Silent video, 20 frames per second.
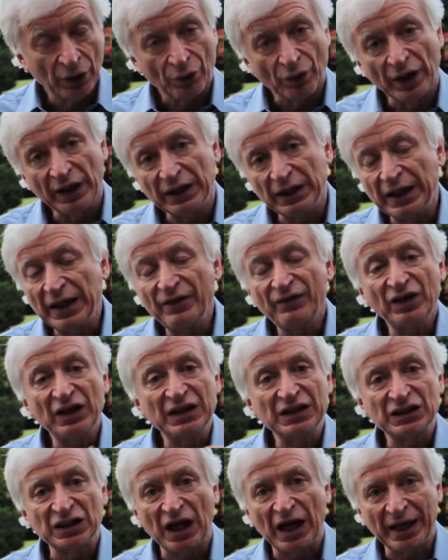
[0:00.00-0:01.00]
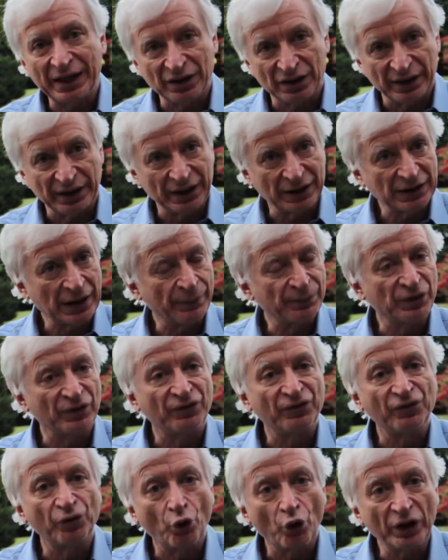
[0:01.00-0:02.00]
Right? Even in Thailand, up to
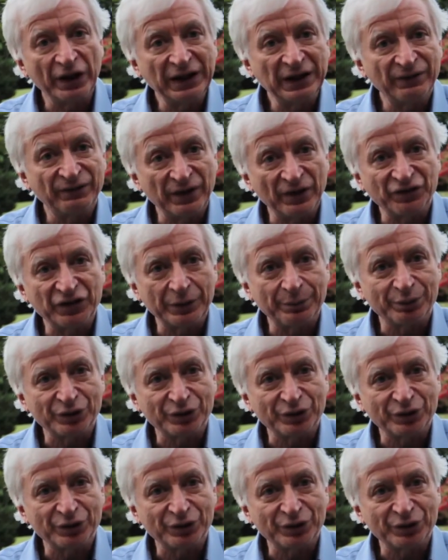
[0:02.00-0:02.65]
40 to 50%